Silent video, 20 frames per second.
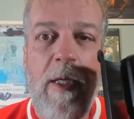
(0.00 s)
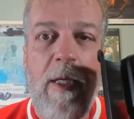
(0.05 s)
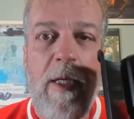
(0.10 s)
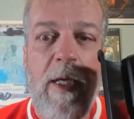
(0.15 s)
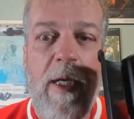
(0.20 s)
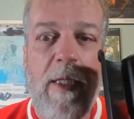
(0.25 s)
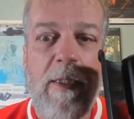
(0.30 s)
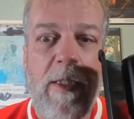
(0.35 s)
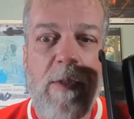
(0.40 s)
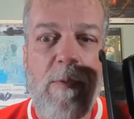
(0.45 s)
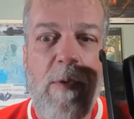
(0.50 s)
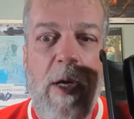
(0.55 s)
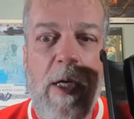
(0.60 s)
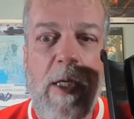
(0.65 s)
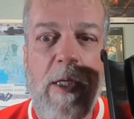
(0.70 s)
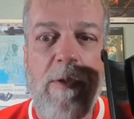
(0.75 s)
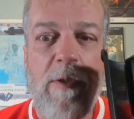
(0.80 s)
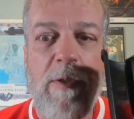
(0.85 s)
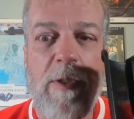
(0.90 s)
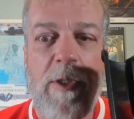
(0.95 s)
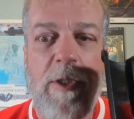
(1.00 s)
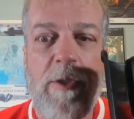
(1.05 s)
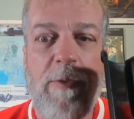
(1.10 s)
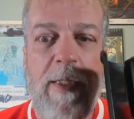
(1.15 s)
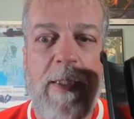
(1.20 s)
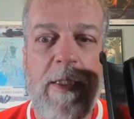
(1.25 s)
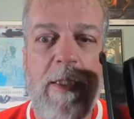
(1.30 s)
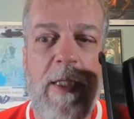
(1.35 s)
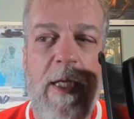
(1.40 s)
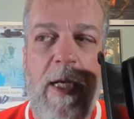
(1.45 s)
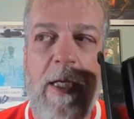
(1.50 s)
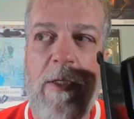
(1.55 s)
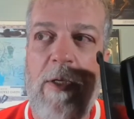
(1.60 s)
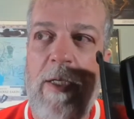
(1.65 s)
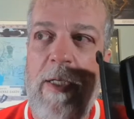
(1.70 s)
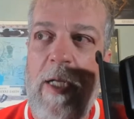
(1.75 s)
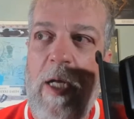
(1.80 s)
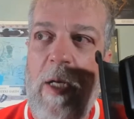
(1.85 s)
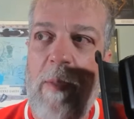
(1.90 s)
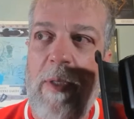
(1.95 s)
As I was walking through the streets today, I
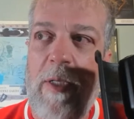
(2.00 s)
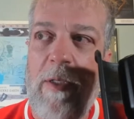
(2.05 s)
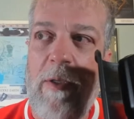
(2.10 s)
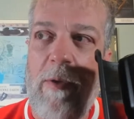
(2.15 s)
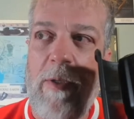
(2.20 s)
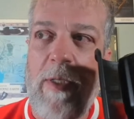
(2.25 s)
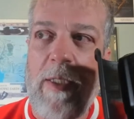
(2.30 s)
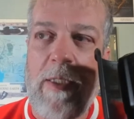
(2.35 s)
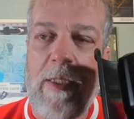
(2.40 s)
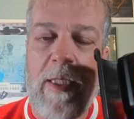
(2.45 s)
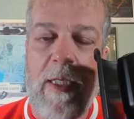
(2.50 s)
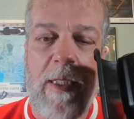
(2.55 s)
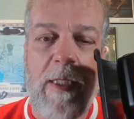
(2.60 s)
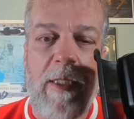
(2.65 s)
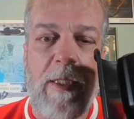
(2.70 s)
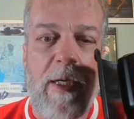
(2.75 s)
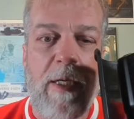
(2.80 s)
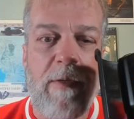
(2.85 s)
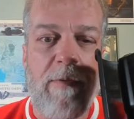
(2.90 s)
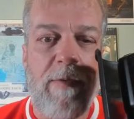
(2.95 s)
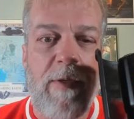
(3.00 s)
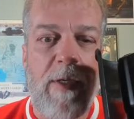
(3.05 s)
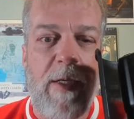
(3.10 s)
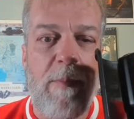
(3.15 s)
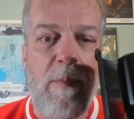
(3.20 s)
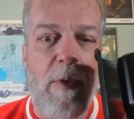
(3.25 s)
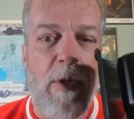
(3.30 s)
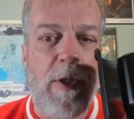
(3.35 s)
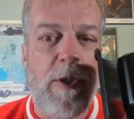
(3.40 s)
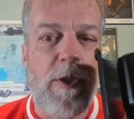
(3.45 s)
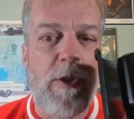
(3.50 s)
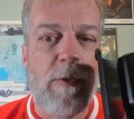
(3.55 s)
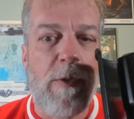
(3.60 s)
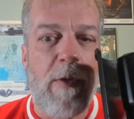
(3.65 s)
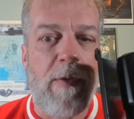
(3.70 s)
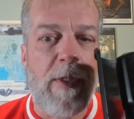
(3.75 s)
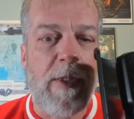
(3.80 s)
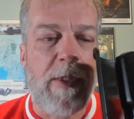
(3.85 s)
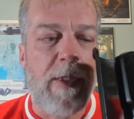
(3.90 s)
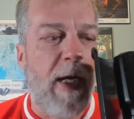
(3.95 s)
couldn't help but notice that a lot of moisture
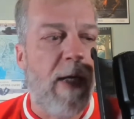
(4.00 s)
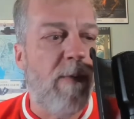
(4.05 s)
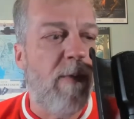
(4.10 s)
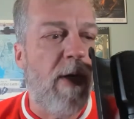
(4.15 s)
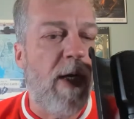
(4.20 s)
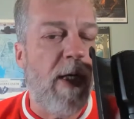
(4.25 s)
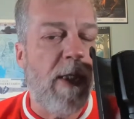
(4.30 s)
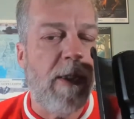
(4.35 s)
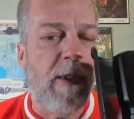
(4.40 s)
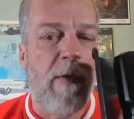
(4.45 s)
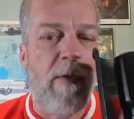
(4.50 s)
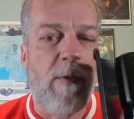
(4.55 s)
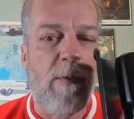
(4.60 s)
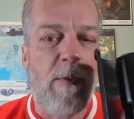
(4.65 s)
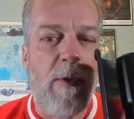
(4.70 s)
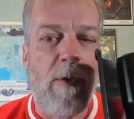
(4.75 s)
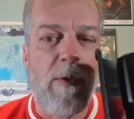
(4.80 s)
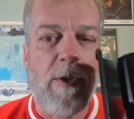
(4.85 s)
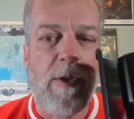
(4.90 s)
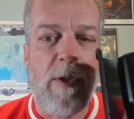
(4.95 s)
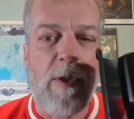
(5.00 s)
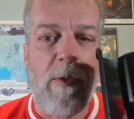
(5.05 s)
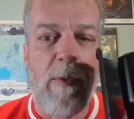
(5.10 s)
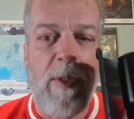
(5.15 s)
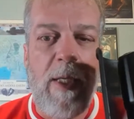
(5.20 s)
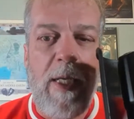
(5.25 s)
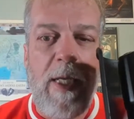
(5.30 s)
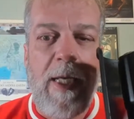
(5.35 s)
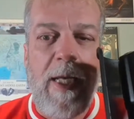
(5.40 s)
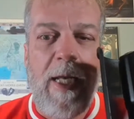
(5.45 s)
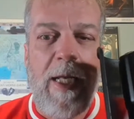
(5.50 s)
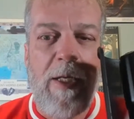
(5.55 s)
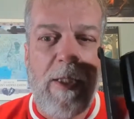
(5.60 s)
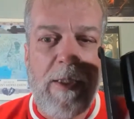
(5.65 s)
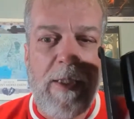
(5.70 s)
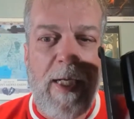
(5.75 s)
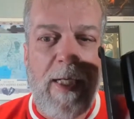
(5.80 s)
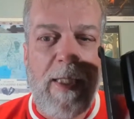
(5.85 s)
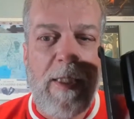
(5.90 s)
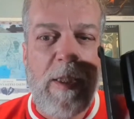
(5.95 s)
on the sidewalks and on the roads. So it looks
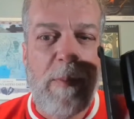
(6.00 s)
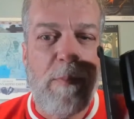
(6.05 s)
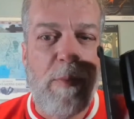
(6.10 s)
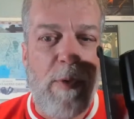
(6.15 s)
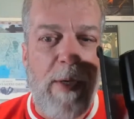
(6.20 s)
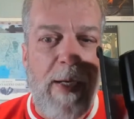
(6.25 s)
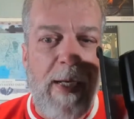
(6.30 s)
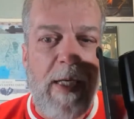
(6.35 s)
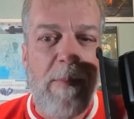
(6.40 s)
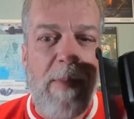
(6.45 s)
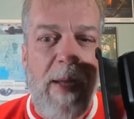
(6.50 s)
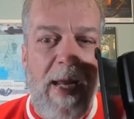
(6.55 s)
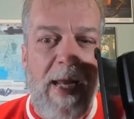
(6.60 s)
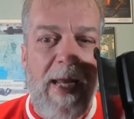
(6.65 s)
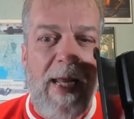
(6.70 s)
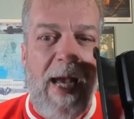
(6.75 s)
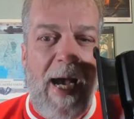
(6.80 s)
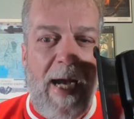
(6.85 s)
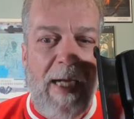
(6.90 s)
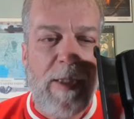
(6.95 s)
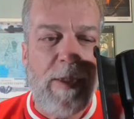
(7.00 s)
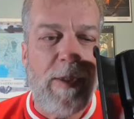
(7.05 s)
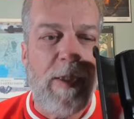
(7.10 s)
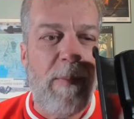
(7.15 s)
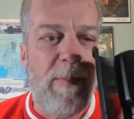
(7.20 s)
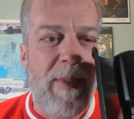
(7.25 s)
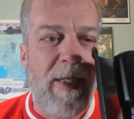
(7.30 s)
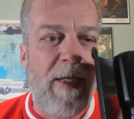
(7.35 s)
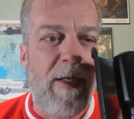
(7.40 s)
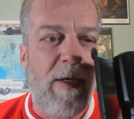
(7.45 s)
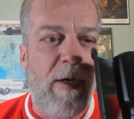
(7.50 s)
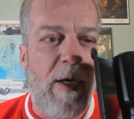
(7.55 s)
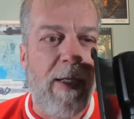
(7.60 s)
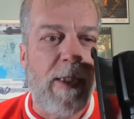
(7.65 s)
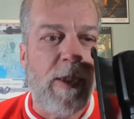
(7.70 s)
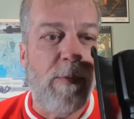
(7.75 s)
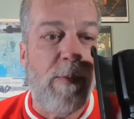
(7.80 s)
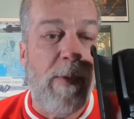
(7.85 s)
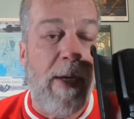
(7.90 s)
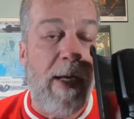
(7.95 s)
like spring may actually be on
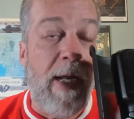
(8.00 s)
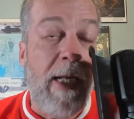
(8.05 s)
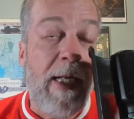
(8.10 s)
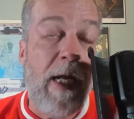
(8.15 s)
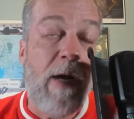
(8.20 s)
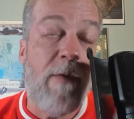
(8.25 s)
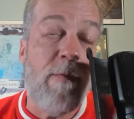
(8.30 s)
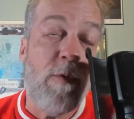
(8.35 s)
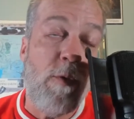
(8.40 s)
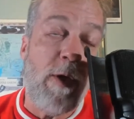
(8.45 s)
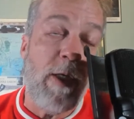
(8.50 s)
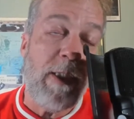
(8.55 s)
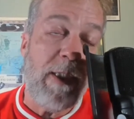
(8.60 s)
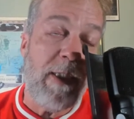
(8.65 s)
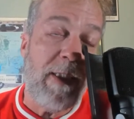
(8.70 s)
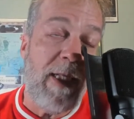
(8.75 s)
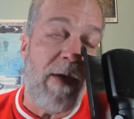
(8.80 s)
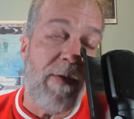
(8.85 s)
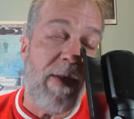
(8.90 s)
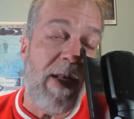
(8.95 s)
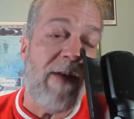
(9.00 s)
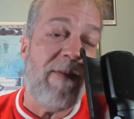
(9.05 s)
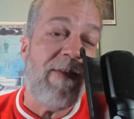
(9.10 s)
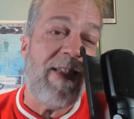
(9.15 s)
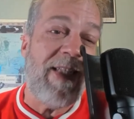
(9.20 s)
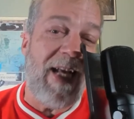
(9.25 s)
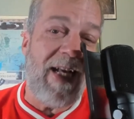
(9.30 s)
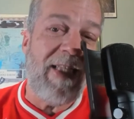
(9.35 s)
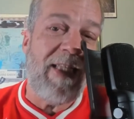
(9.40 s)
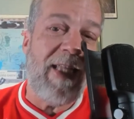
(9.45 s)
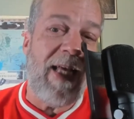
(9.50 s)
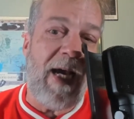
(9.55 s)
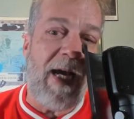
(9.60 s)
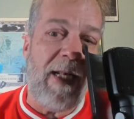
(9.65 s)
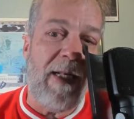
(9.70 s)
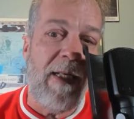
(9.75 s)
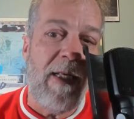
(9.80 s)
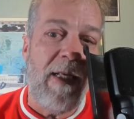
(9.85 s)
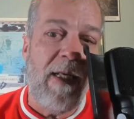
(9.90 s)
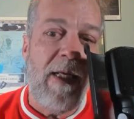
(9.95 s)
its way. Now, of course, now that I've said
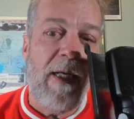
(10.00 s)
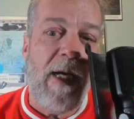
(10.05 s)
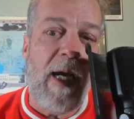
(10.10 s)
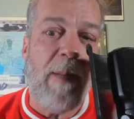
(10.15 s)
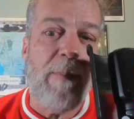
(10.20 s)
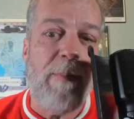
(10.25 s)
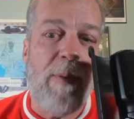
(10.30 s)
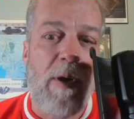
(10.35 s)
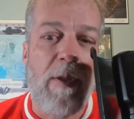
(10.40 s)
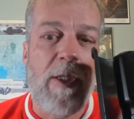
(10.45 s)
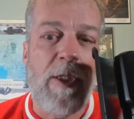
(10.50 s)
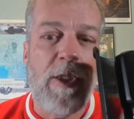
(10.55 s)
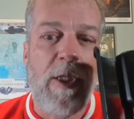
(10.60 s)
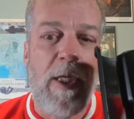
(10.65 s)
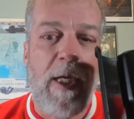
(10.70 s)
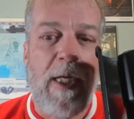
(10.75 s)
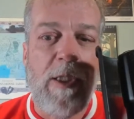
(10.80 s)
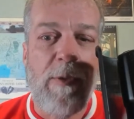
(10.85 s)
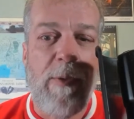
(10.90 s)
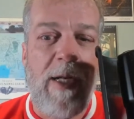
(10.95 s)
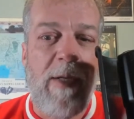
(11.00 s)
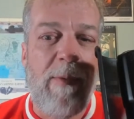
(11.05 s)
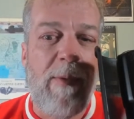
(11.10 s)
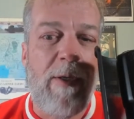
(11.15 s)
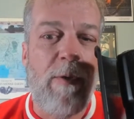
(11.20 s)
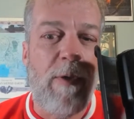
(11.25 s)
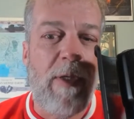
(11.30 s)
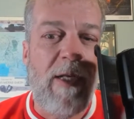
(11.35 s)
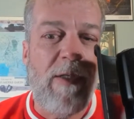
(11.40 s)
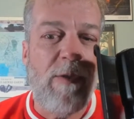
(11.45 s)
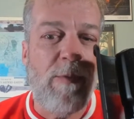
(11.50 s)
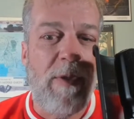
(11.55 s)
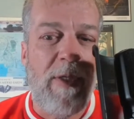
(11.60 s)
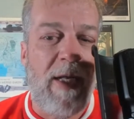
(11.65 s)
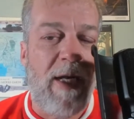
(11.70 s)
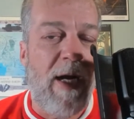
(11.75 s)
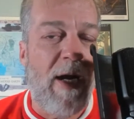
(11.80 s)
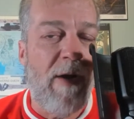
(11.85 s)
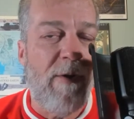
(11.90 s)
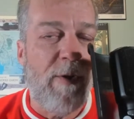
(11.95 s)
that, I apologize to anyone who lives within
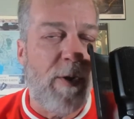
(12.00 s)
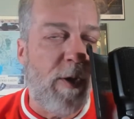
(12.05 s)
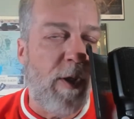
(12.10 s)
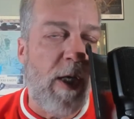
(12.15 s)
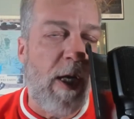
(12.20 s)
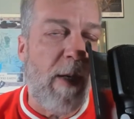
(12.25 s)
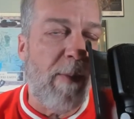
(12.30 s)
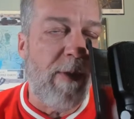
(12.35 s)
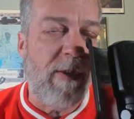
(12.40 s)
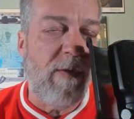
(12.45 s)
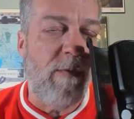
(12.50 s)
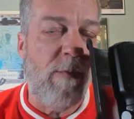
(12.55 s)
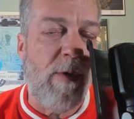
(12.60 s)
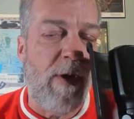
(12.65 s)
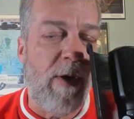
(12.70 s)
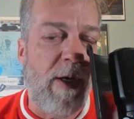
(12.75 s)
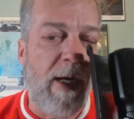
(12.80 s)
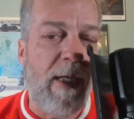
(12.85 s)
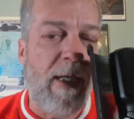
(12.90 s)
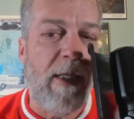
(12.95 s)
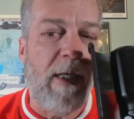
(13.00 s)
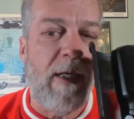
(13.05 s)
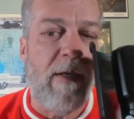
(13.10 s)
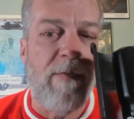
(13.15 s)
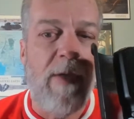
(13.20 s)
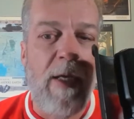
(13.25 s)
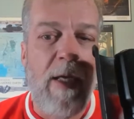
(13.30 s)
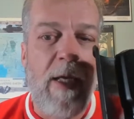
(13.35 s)
100 kilometers of where I live.